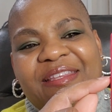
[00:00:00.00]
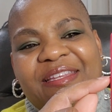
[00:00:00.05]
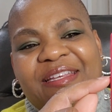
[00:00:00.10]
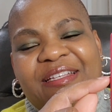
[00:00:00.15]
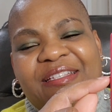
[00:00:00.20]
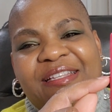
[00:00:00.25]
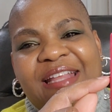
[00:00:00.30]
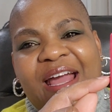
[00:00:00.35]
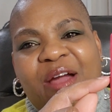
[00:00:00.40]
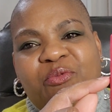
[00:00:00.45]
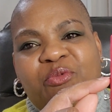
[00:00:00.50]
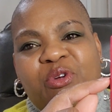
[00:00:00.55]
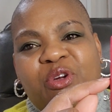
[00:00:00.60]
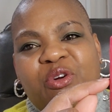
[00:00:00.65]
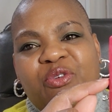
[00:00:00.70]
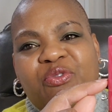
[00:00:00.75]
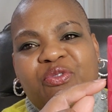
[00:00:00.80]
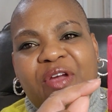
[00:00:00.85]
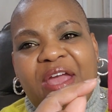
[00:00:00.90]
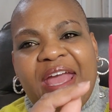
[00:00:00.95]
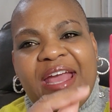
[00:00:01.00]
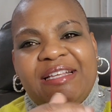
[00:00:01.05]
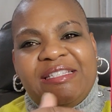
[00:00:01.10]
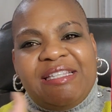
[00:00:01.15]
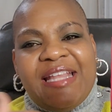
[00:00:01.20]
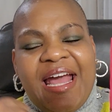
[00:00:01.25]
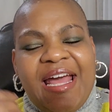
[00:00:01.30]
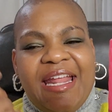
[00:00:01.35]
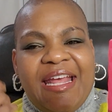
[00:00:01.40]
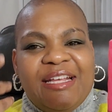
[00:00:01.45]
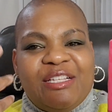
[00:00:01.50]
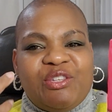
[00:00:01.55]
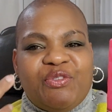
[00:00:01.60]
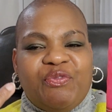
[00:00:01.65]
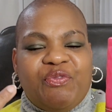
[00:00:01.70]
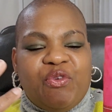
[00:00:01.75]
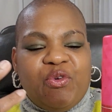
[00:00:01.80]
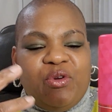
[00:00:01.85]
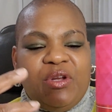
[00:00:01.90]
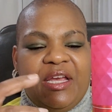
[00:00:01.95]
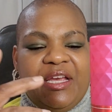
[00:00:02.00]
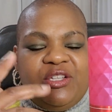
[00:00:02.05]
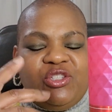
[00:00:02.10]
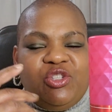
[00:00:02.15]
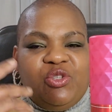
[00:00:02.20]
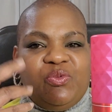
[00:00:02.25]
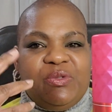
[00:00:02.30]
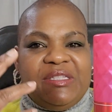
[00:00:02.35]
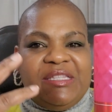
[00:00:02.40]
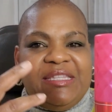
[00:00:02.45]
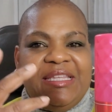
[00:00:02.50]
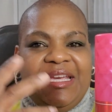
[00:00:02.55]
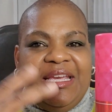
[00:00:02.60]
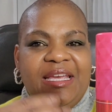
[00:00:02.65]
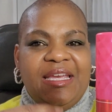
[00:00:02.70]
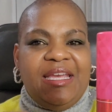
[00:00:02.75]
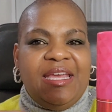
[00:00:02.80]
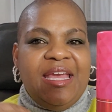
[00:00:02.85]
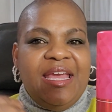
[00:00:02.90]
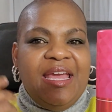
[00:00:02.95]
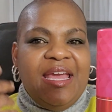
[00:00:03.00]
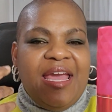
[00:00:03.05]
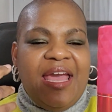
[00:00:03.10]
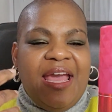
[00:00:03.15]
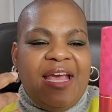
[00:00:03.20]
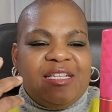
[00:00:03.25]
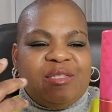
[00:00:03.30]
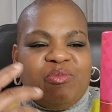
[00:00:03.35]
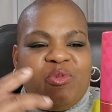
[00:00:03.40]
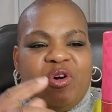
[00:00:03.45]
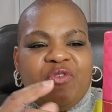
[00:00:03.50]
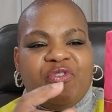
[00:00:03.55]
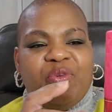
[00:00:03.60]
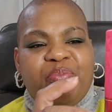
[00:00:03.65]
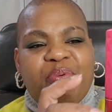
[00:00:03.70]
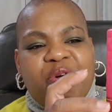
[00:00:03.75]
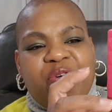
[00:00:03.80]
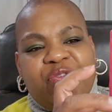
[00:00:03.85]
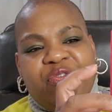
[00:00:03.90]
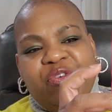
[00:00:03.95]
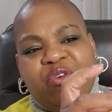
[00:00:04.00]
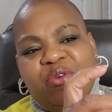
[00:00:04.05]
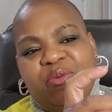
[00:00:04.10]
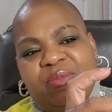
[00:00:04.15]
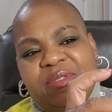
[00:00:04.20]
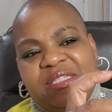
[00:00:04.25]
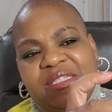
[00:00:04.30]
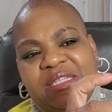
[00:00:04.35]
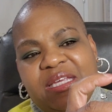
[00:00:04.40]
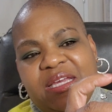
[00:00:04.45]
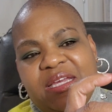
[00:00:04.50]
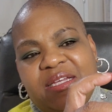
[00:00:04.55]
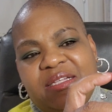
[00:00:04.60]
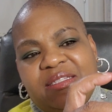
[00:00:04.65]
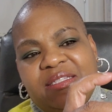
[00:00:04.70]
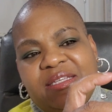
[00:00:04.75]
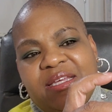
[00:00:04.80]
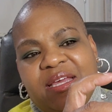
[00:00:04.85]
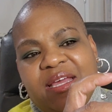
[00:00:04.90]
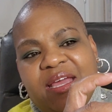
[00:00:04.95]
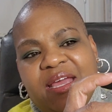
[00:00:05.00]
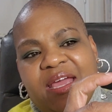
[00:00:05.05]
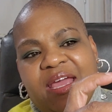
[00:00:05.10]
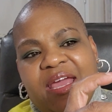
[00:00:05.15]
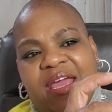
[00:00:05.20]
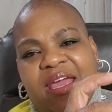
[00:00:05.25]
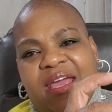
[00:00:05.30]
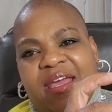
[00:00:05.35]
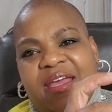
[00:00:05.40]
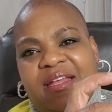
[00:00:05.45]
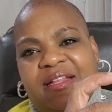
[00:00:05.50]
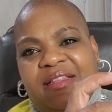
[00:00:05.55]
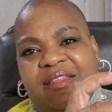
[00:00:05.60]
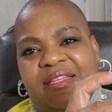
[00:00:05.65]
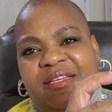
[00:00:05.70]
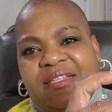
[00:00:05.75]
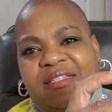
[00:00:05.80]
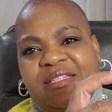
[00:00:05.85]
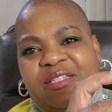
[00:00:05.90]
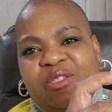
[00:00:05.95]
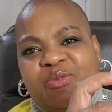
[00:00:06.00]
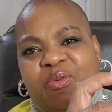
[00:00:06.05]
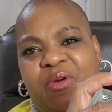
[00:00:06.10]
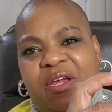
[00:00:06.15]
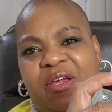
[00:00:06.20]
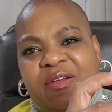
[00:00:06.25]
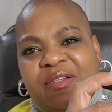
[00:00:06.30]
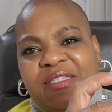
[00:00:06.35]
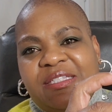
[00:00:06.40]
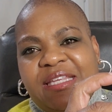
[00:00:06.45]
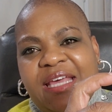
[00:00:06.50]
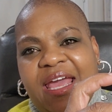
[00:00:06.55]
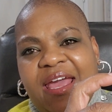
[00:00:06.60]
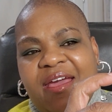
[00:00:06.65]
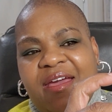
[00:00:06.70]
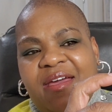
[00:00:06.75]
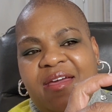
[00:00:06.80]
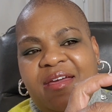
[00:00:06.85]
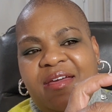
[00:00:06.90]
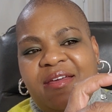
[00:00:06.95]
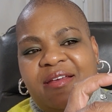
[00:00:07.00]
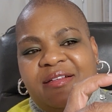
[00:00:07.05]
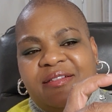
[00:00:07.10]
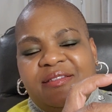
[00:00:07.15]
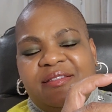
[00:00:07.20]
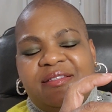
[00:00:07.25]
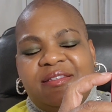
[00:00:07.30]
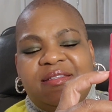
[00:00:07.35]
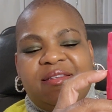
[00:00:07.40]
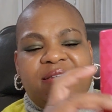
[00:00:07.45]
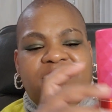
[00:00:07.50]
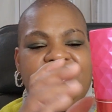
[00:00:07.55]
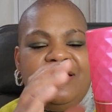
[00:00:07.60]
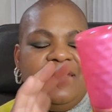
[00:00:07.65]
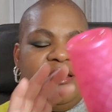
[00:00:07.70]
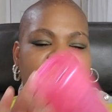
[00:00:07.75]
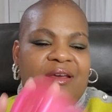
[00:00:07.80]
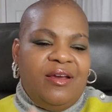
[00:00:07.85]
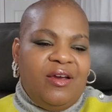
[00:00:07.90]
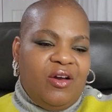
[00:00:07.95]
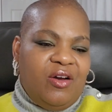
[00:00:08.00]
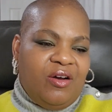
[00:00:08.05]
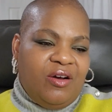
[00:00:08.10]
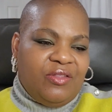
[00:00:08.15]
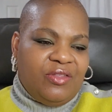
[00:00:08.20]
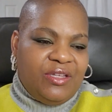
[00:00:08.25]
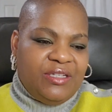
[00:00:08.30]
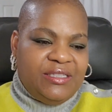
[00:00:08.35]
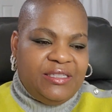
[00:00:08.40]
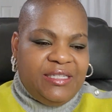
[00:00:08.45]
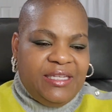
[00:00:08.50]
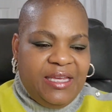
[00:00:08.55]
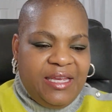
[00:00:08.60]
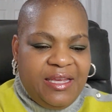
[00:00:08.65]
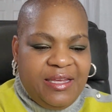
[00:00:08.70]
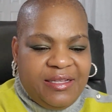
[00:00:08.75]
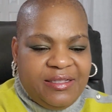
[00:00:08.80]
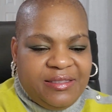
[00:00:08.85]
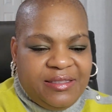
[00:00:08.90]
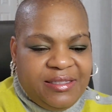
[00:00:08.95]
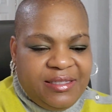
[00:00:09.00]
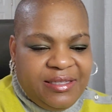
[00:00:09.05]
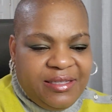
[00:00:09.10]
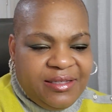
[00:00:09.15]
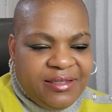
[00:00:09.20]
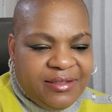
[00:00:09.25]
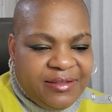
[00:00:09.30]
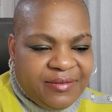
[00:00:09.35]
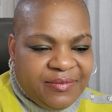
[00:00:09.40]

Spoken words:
It's not as fruity as you would think. Has more of a perfume scent. And this is where it's at on the Dent.